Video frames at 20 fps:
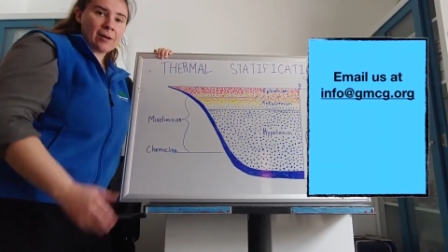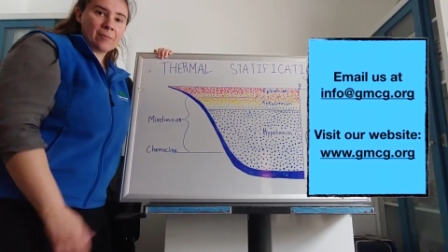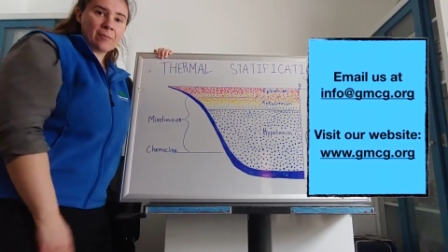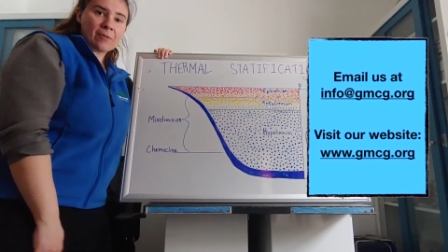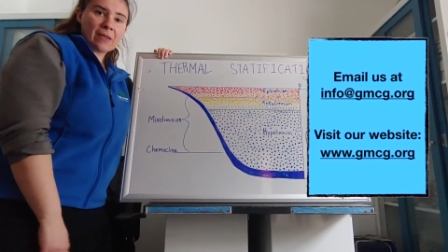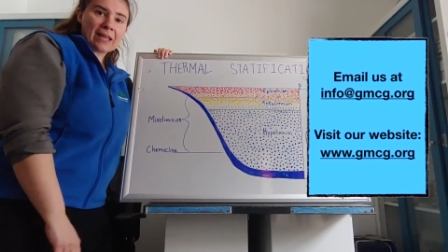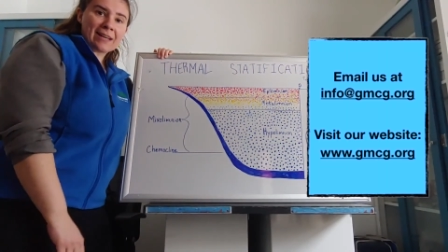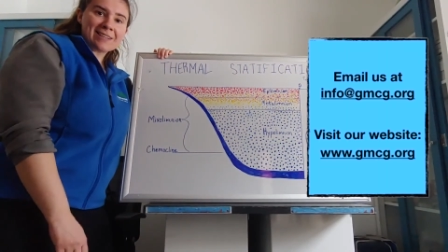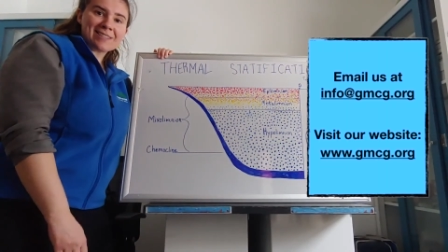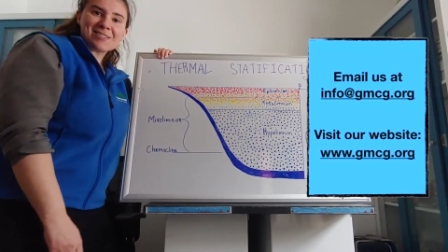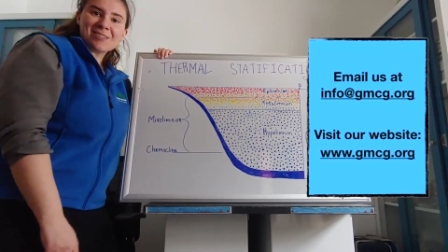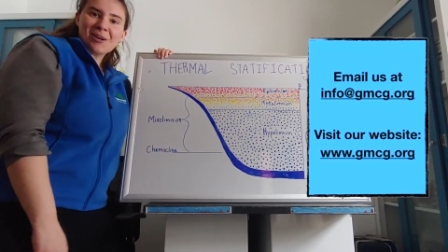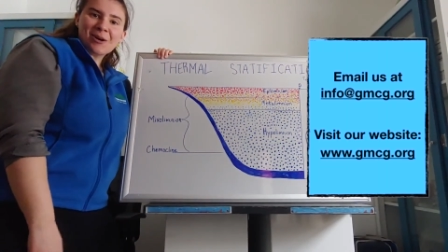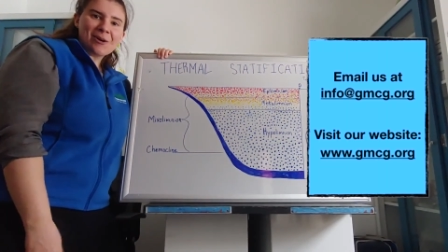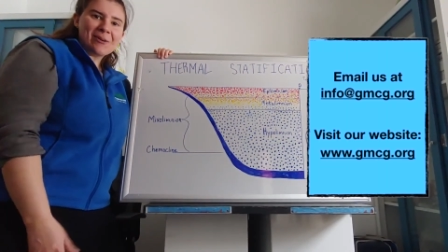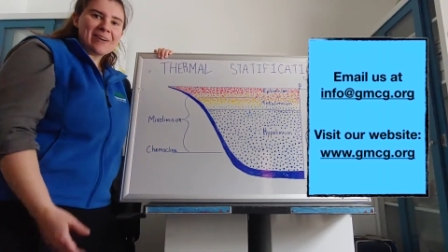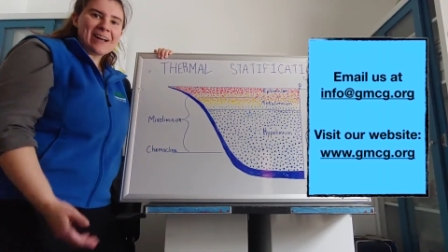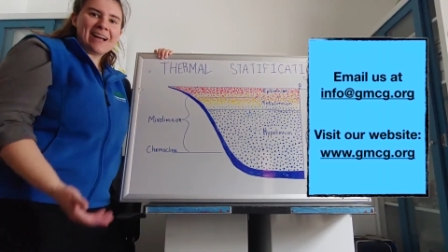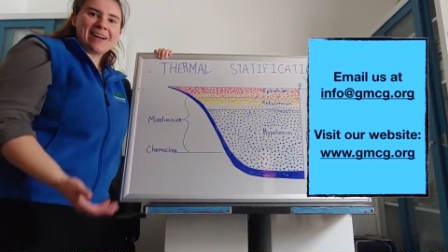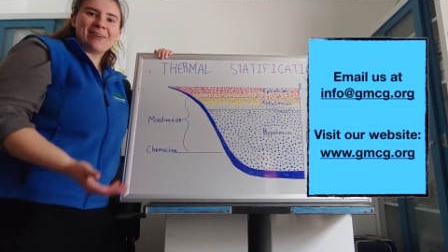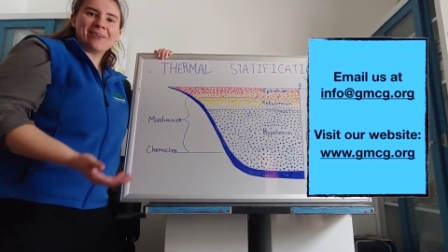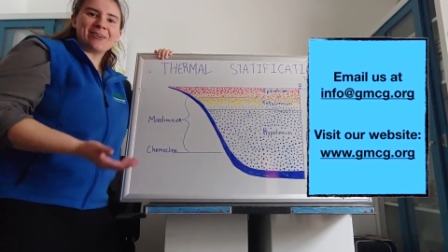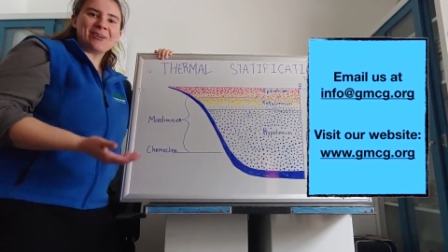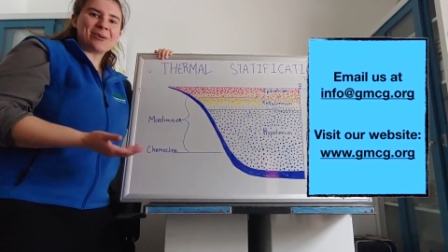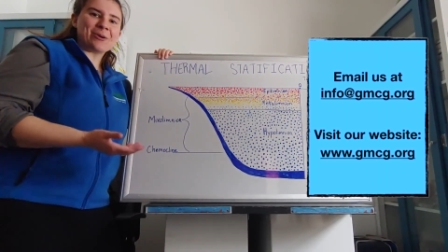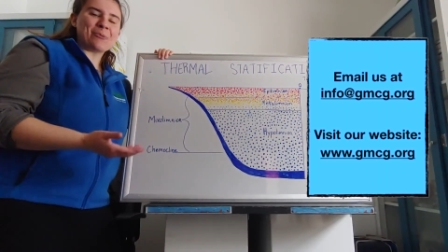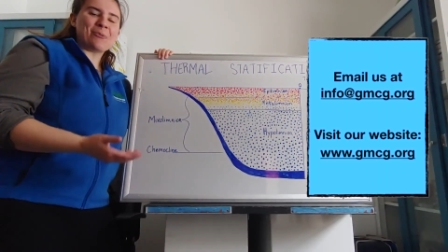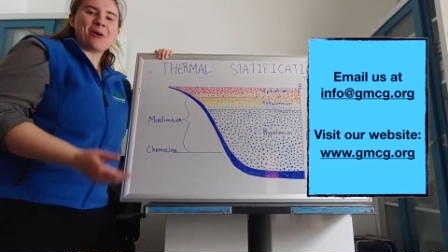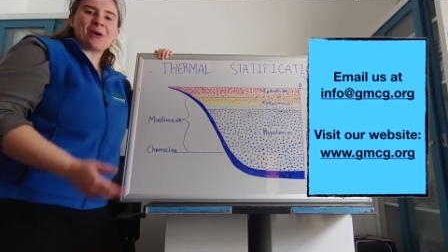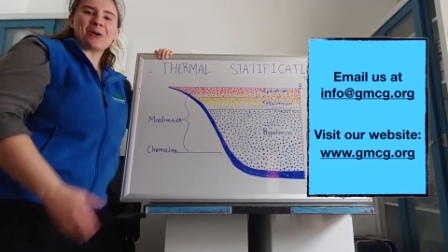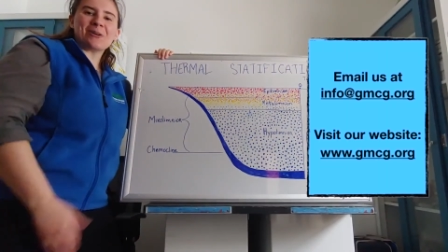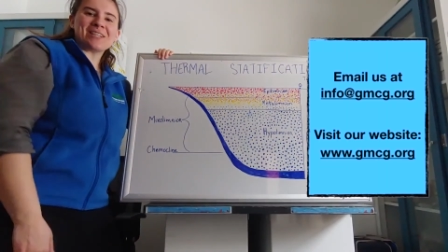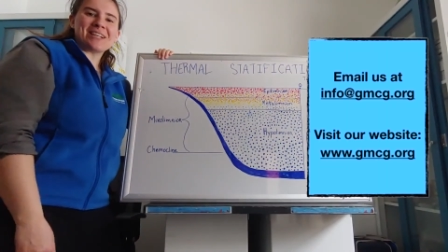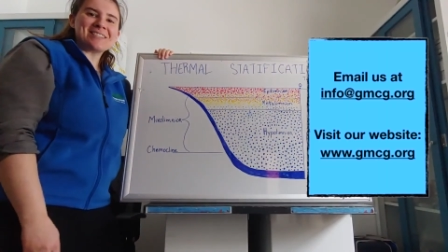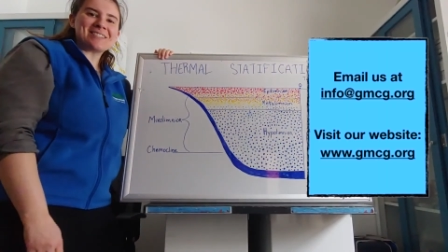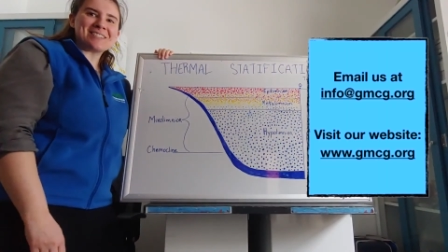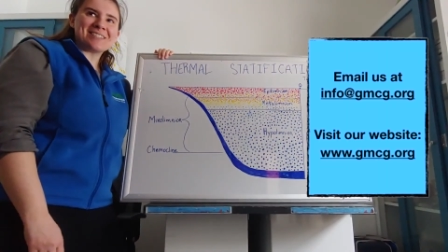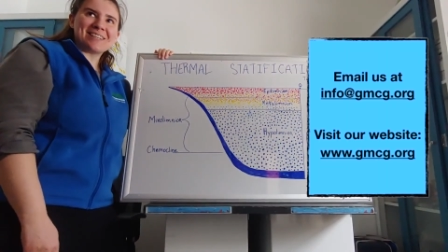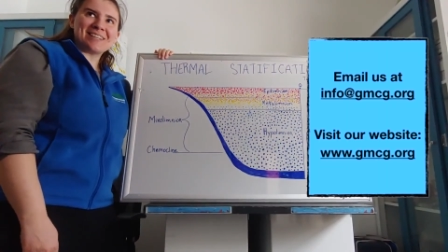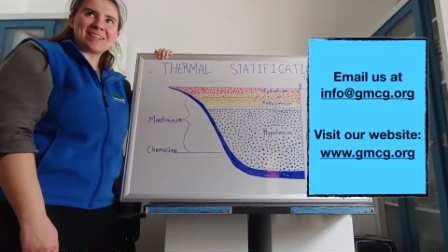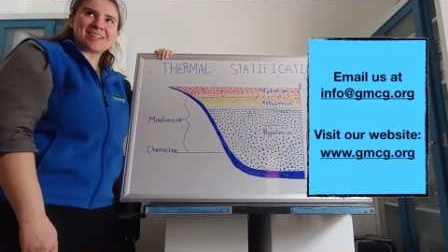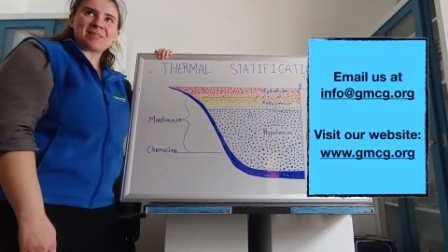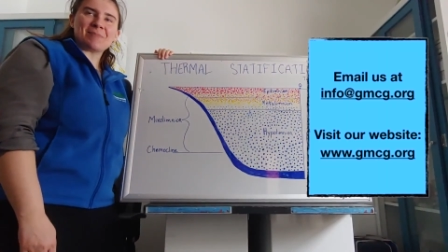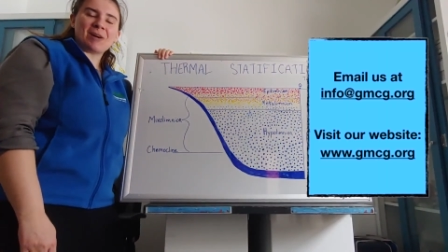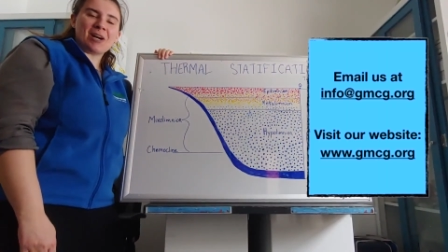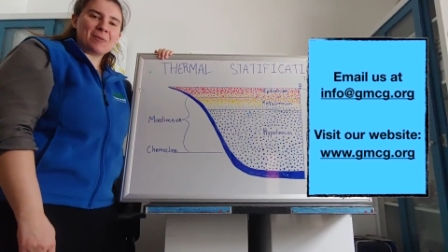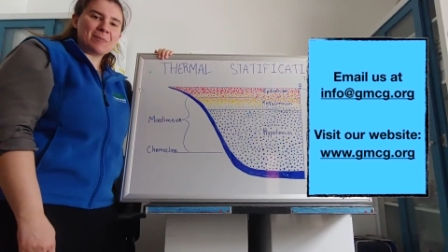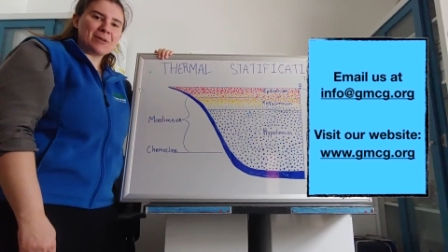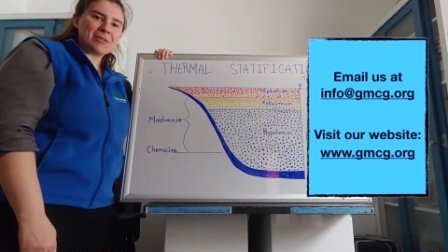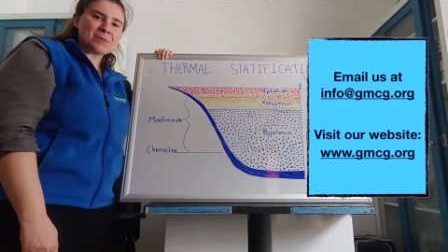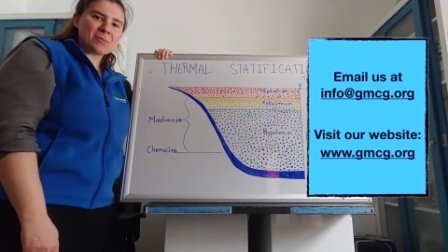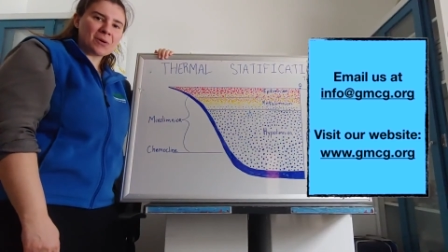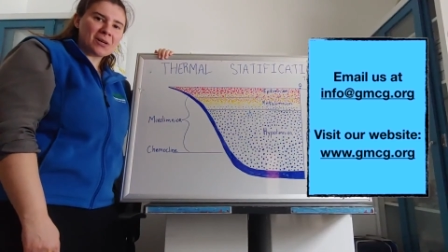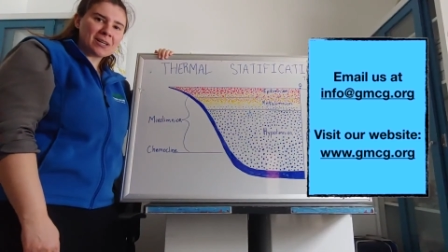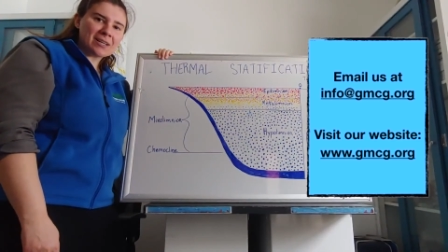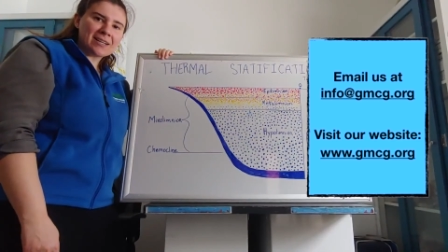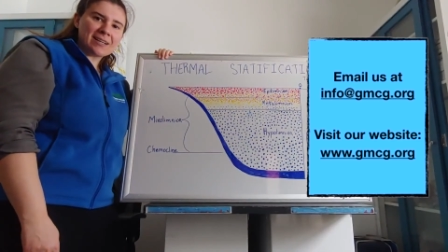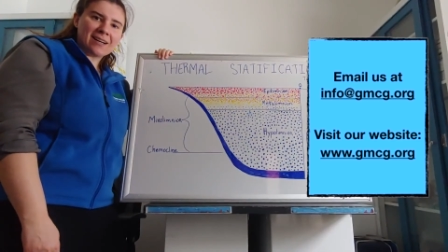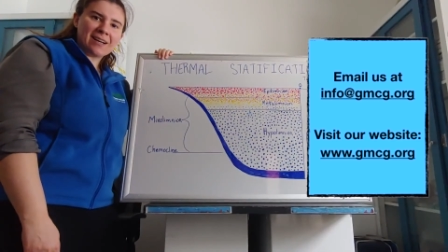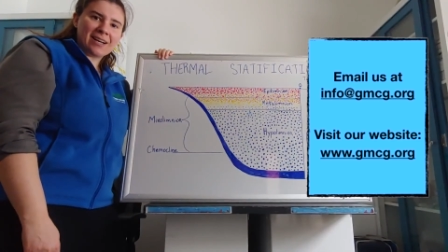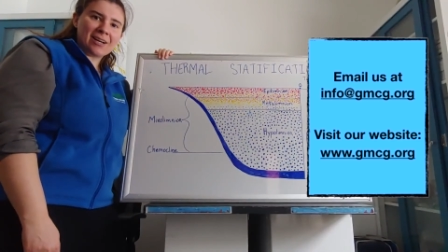let us know how your water density experiments work.